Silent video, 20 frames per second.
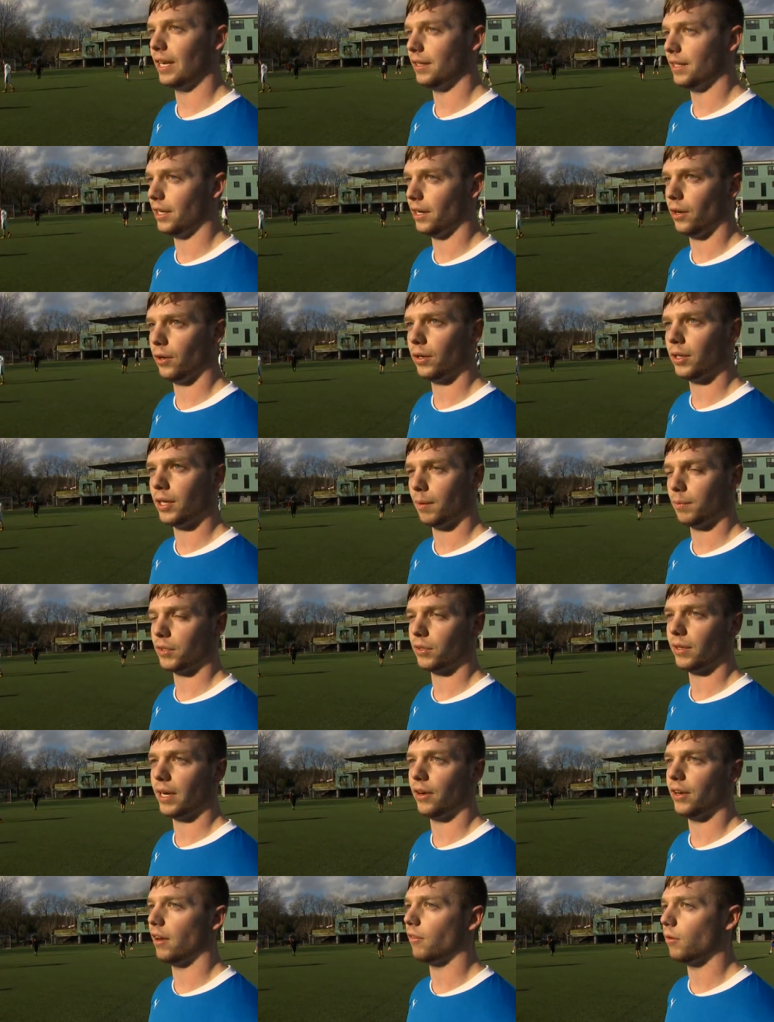you know, comes
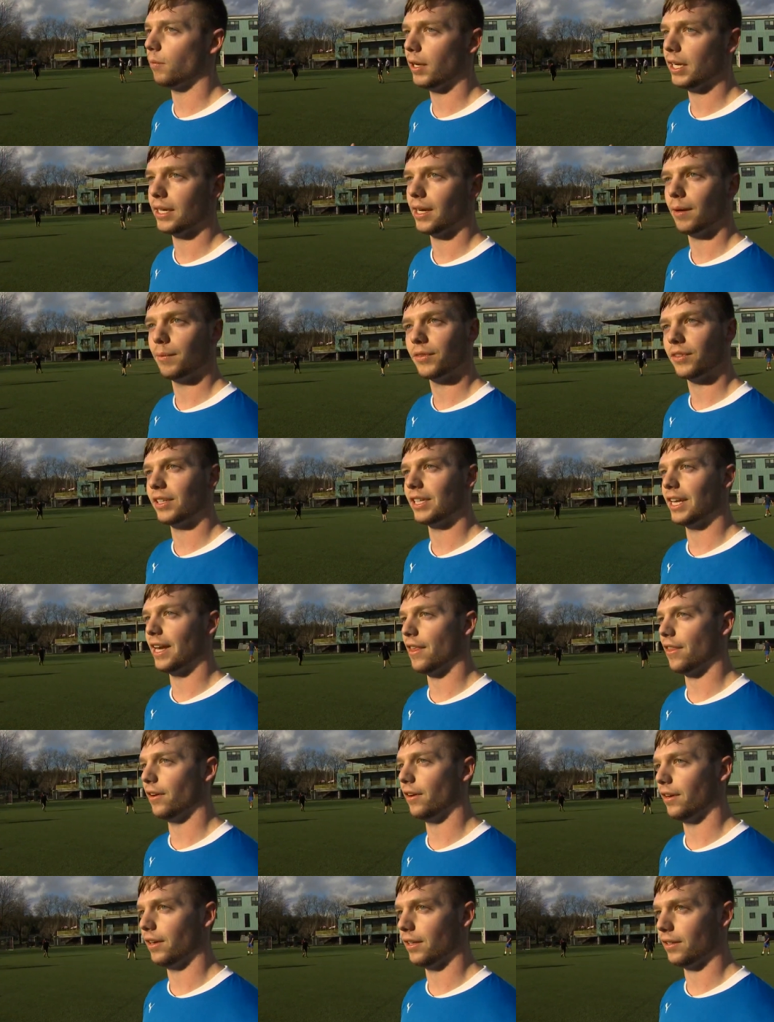around, everybody comes
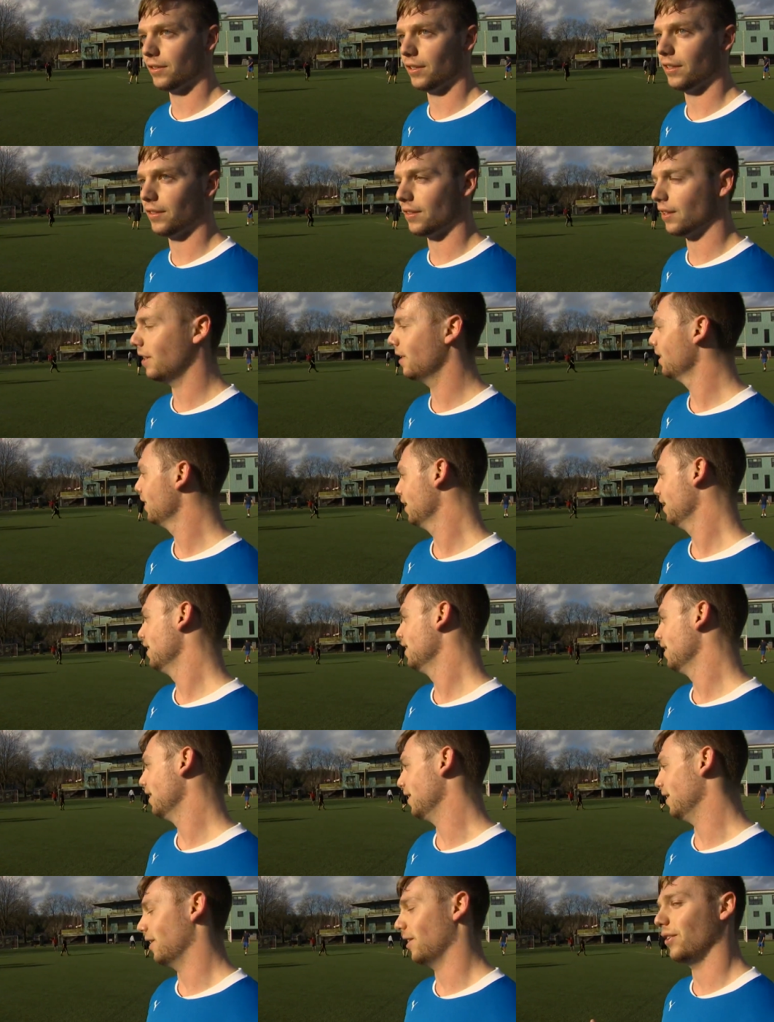together and it's just,
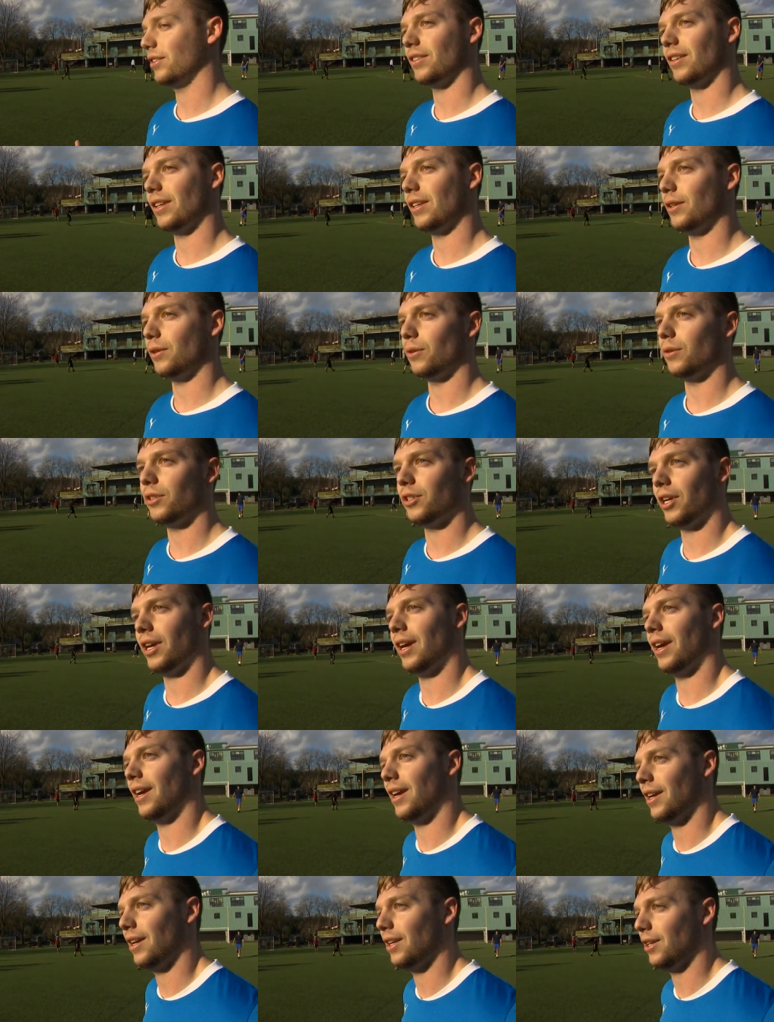you know, it's a huge,
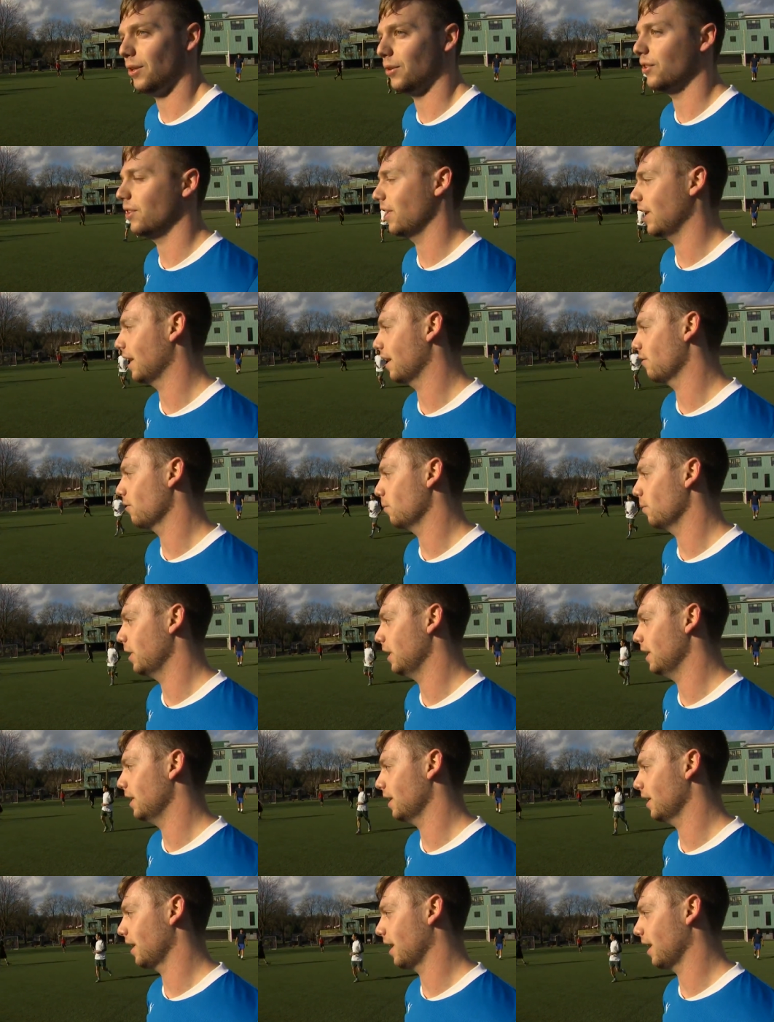huge thing. Everybody, it